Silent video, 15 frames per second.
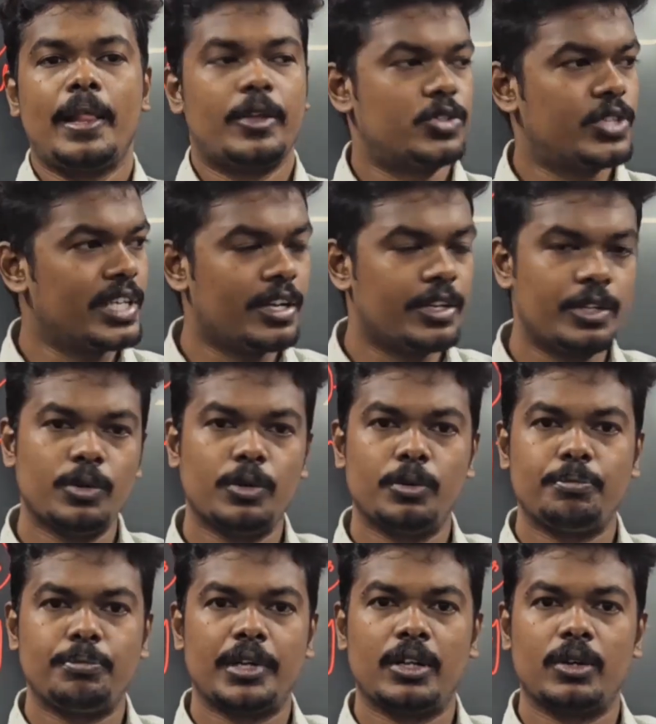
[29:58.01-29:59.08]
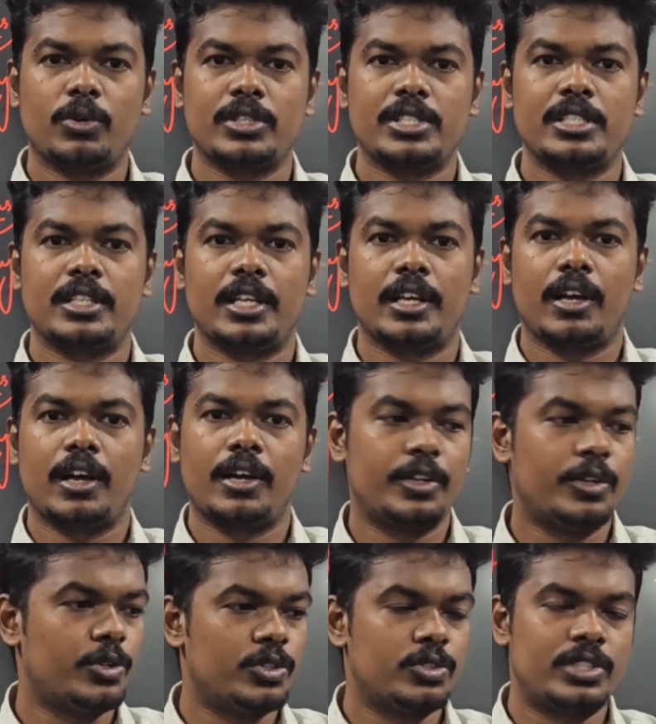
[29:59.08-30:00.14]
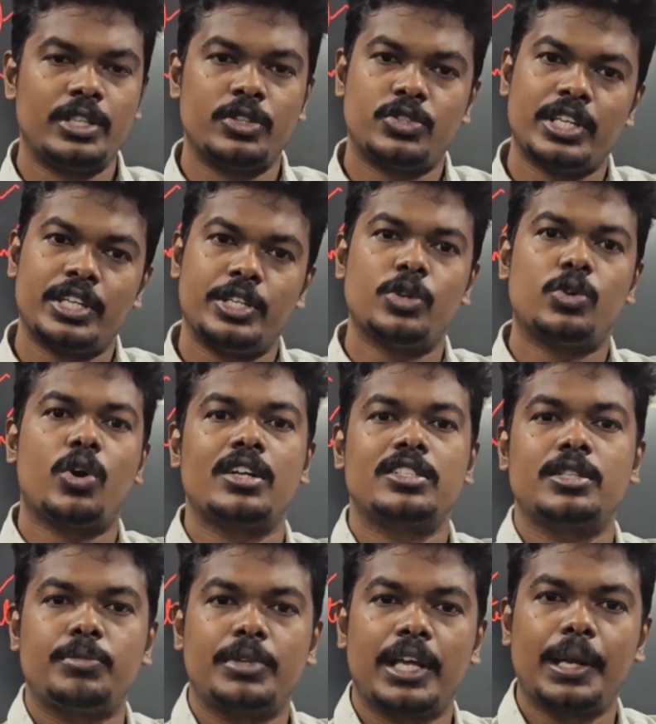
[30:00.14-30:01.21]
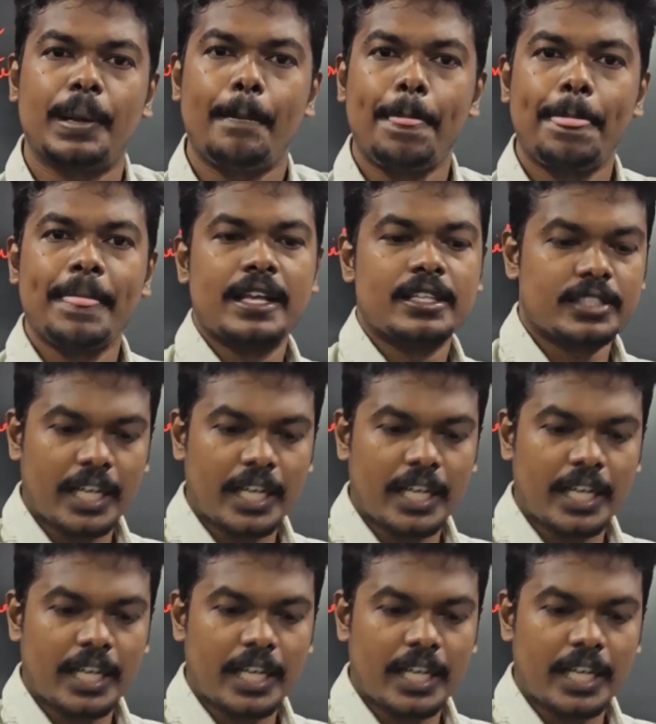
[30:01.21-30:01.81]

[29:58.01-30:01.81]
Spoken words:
You see a new question there, or you see a new concept there.